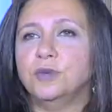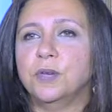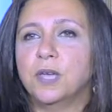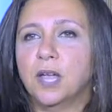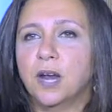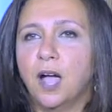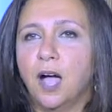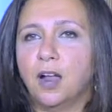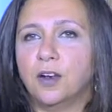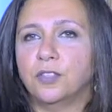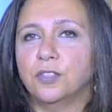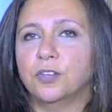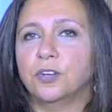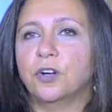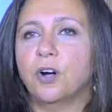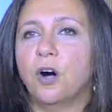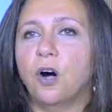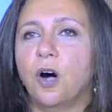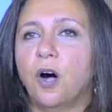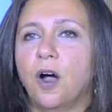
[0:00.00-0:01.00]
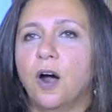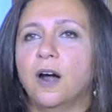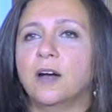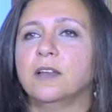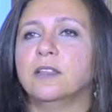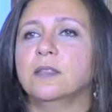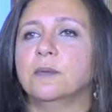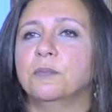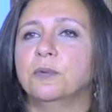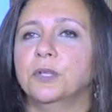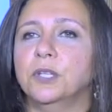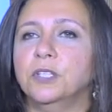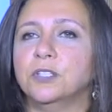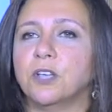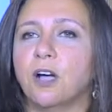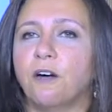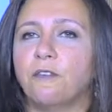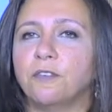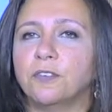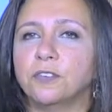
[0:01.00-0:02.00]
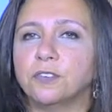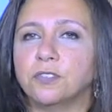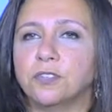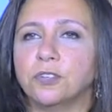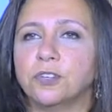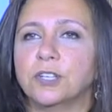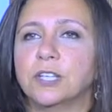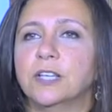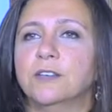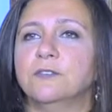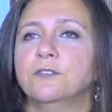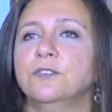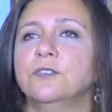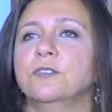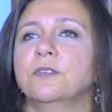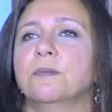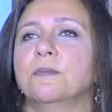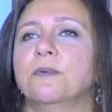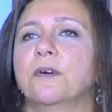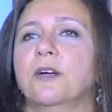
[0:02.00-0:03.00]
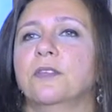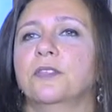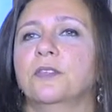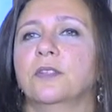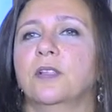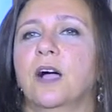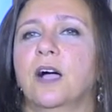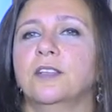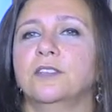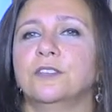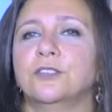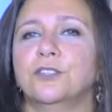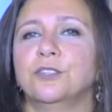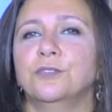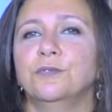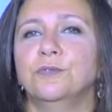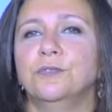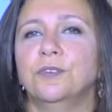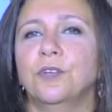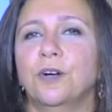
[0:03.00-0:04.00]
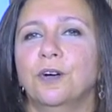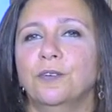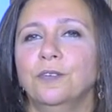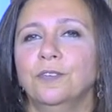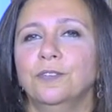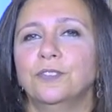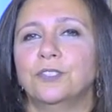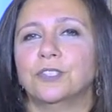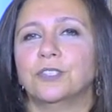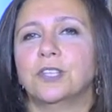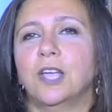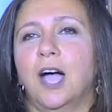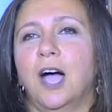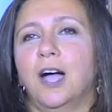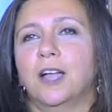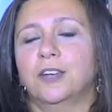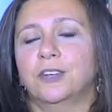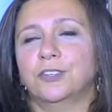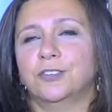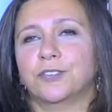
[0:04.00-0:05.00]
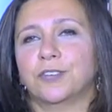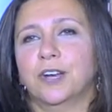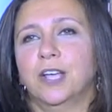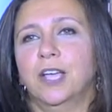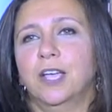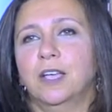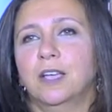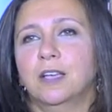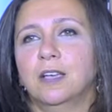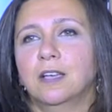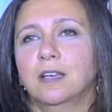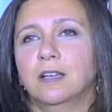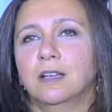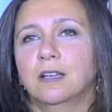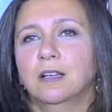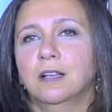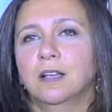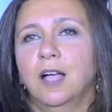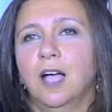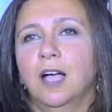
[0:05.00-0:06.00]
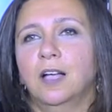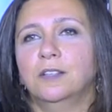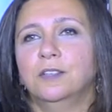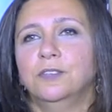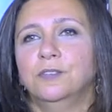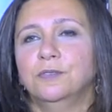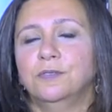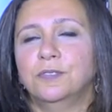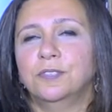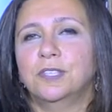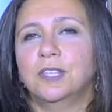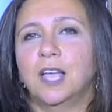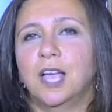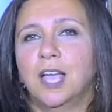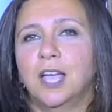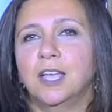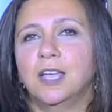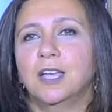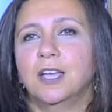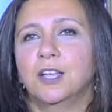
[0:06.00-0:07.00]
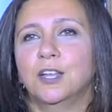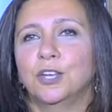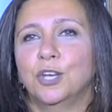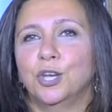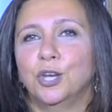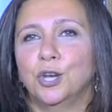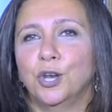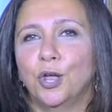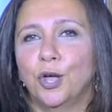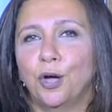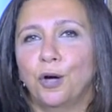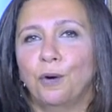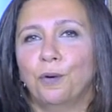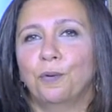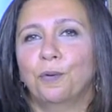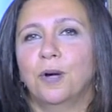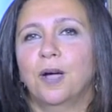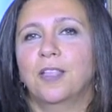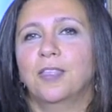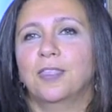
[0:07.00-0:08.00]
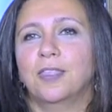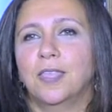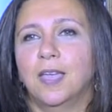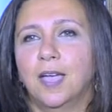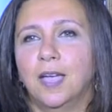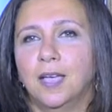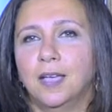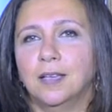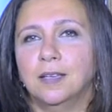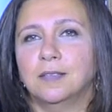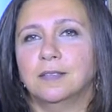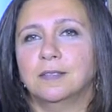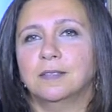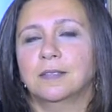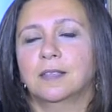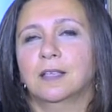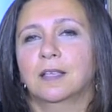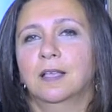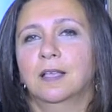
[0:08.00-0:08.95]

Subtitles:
get out of the car, the police officer gives you the breathalyzer, you know you just had a drink, and you say no thanks.